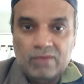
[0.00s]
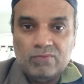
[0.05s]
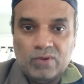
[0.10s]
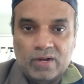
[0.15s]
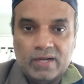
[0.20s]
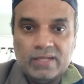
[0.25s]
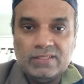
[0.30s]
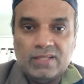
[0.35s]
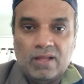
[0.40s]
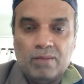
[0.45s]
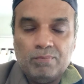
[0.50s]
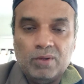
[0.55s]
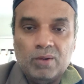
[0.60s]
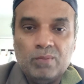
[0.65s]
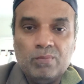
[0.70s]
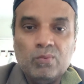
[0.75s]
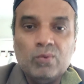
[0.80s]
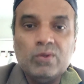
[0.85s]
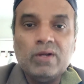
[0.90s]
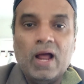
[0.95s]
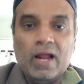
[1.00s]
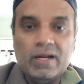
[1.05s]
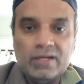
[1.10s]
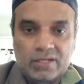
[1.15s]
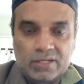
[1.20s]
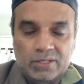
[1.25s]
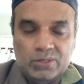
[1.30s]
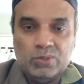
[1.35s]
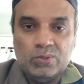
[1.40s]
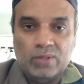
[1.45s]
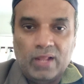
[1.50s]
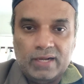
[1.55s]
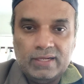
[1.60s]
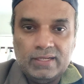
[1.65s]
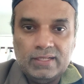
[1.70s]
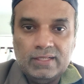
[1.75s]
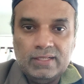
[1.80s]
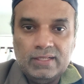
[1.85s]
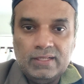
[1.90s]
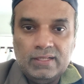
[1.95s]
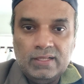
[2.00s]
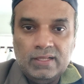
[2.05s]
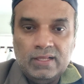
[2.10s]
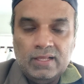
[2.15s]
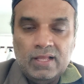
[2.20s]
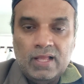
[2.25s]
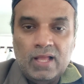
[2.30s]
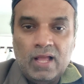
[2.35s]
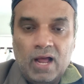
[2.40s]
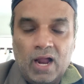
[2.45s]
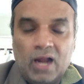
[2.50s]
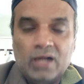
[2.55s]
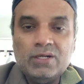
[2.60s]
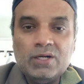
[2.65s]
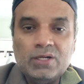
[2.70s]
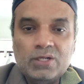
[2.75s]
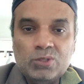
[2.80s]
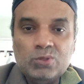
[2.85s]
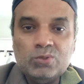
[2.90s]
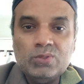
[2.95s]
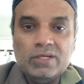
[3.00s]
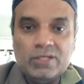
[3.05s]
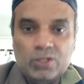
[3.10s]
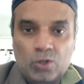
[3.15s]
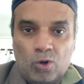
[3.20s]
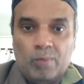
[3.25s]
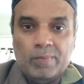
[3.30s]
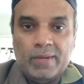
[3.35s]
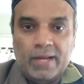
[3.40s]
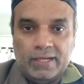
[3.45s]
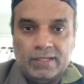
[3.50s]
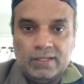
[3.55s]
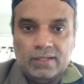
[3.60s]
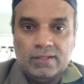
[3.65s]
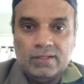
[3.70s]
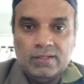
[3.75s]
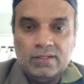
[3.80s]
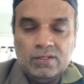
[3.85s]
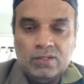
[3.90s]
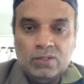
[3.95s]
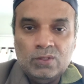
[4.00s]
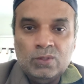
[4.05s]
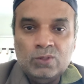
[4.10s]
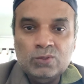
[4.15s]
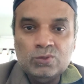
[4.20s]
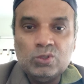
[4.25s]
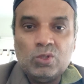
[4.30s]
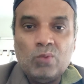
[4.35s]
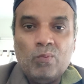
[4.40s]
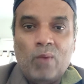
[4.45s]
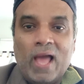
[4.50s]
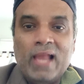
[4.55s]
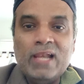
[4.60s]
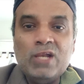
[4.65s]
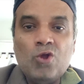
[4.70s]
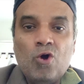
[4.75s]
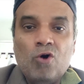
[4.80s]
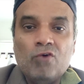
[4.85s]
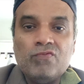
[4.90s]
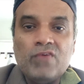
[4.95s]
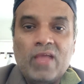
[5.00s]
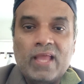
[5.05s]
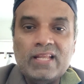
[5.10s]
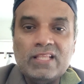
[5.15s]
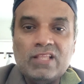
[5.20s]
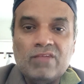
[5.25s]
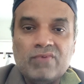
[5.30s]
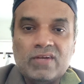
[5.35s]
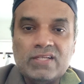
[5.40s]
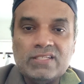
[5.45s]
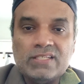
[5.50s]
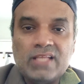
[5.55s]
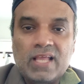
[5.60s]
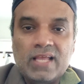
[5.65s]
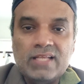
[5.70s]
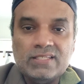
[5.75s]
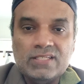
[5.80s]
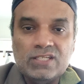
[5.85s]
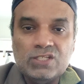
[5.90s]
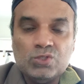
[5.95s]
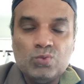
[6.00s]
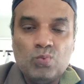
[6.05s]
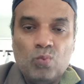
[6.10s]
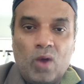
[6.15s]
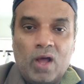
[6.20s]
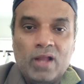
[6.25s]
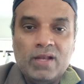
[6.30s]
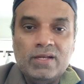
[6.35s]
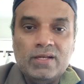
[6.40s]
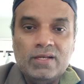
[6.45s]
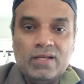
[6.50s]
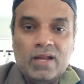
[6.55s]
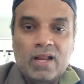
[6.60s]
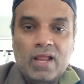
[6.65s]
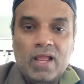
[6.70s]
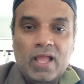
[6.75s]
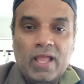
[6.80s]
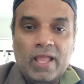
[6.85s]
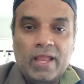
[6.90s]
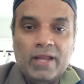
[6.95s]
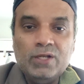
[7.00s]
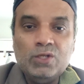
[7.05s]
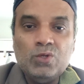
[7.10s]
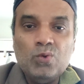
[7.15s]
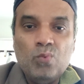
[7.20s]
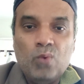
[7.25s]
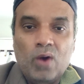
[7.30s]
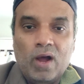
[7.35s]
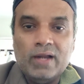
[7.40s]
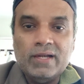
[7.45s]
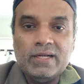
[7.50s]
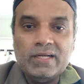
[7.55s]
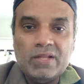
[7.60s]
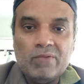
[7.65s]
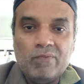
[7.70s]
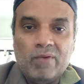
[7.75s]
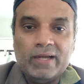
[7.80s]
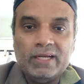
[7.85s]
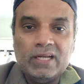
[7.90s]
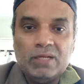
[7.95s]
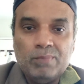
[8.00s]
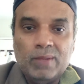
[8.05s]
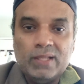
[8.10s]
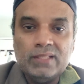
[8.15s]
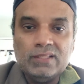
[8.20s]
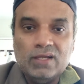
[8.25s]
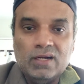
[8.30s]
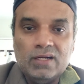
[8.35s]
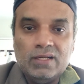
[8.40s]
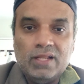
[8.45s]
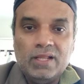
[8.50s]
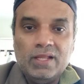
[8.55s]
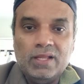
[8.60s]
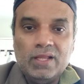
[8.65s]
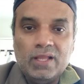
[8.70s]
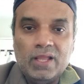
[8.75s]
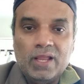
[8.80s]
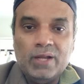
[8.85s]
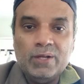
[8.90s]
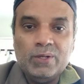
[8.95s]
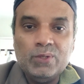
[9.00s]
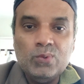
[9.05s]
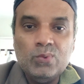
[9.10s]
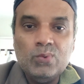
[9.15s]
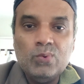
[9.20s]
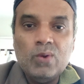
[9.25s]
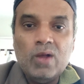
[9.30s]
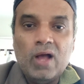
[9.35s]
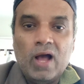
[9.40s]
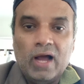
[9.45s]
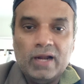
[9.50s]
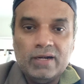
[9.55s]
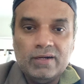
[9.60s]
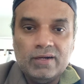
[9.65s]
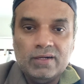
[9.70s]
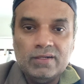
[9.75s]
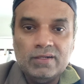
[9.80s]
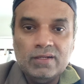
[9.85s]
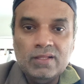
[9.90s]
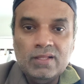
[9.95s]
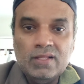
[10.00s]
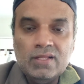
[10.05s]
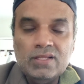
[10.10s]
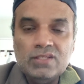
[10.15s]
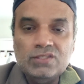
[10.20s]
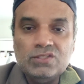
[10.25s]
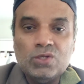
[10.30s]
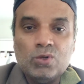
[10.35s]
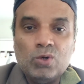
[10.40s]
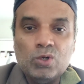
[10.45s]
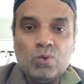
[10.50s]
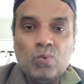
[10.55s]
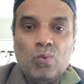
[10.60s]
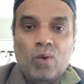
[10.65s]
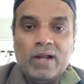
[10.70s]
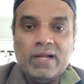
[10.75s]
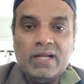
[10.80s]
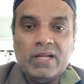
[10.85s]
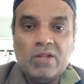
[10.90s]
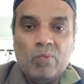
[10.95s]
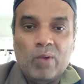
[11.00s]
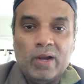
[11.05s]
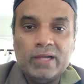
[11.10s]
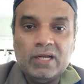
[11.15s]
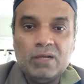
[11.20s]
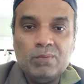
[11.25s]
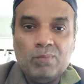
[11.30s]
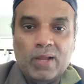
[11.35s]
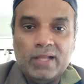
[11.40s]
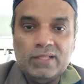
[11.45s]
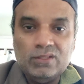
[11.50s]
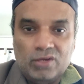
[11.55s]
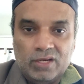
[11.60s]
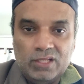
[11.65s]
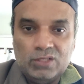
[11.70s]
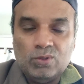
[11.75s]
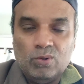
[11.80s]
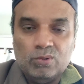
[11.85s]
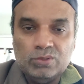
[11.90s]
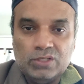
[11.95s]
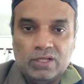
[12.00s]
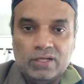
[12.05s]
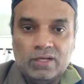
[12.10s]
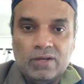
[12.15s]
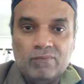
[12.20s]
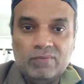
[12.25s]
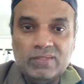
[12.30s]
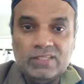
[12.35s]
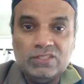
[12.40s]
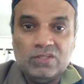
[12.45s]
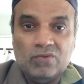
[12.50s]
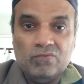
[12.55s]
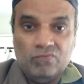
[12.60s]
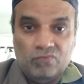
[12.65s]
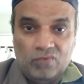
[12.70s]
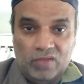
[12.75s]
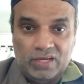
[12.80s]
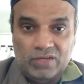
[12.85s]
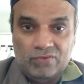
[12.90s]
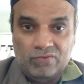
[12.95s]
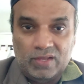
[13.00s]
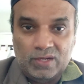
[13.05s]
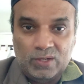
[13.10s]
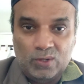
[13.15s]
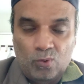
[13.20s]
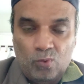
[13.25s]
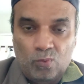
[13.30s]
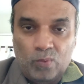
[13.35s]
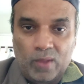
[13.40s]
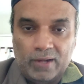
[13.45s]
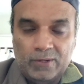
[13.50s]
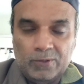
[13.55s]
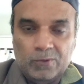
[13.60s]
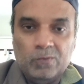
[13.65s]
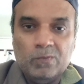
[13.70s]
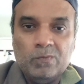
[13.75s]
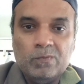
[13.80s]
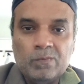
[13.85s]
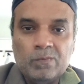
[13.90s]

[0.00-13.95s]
for example, put 100 into that, 100 into the denominator. So the value of N in the first case is 1 into 1 divided by 30 into 100 is equal to 1 divided by 3000, which is a very, very low value.